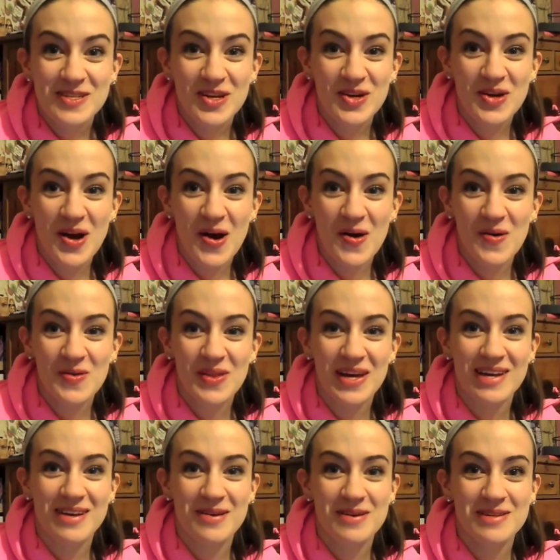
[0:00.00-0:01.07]
to go,
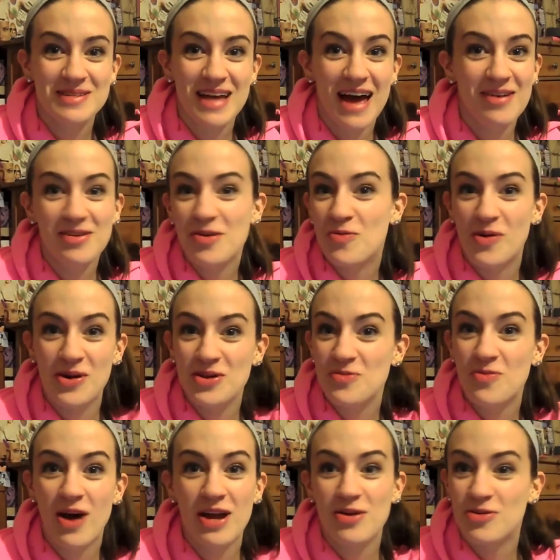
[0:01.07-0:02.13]
like, I don't know where
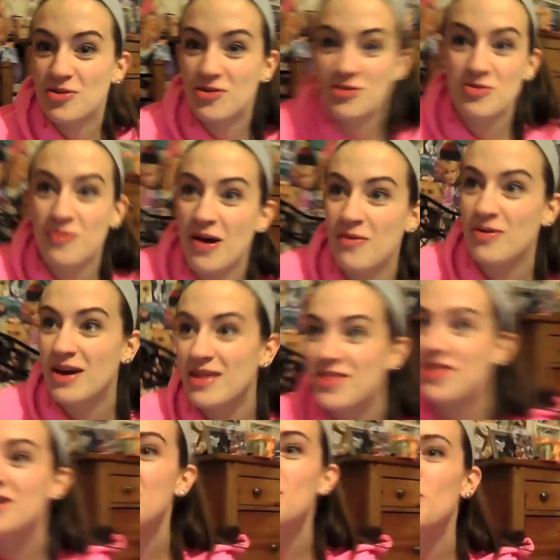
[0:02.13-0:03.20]
you went or who you went with
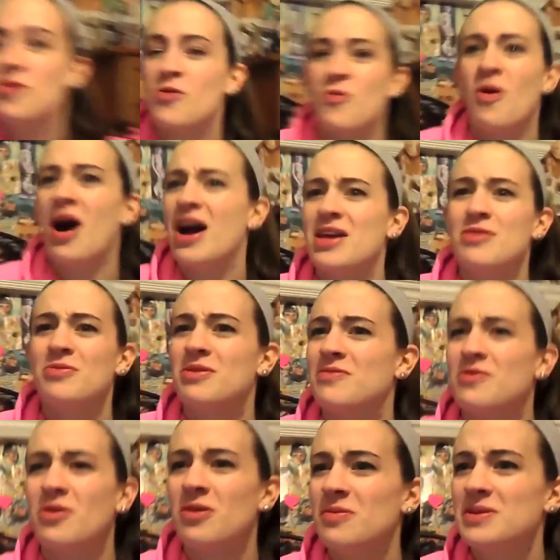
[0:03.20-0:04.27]
or why you would
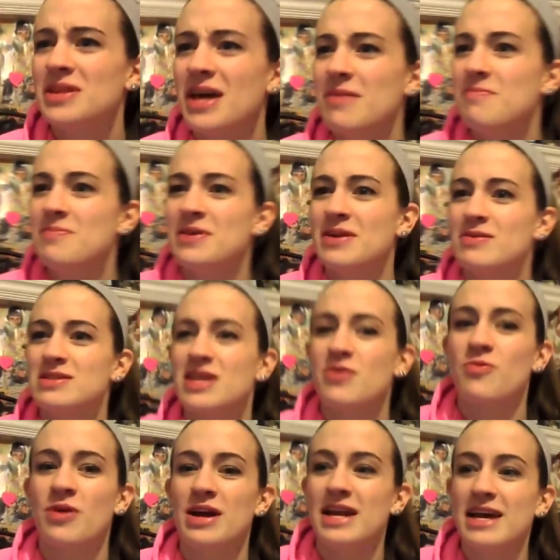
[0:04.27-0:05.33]
have gone with them, but it was like
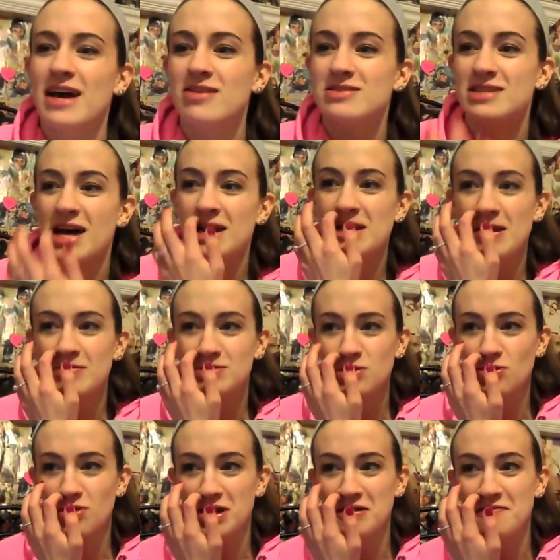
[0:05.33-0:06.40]
raining outside and I was
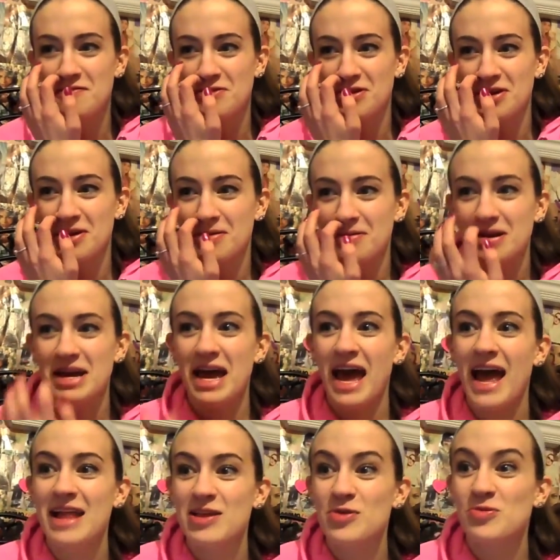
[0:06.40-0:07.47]
looking for you,
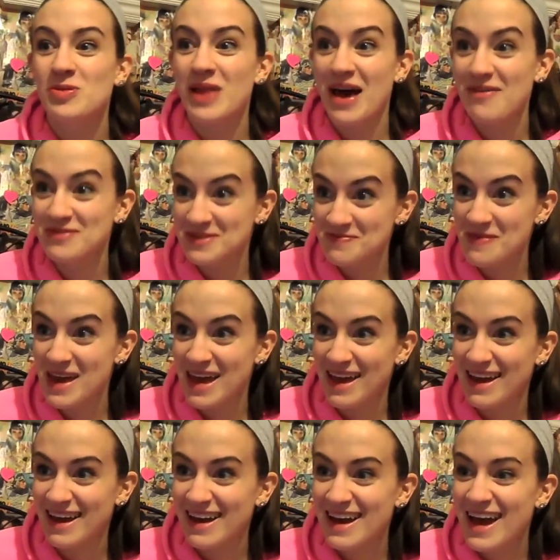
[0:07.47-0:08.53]
yeah. And you left
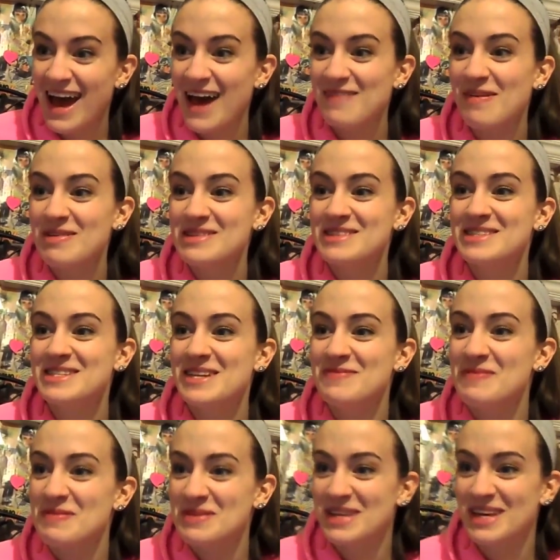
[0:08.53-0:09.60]
me and went somewhere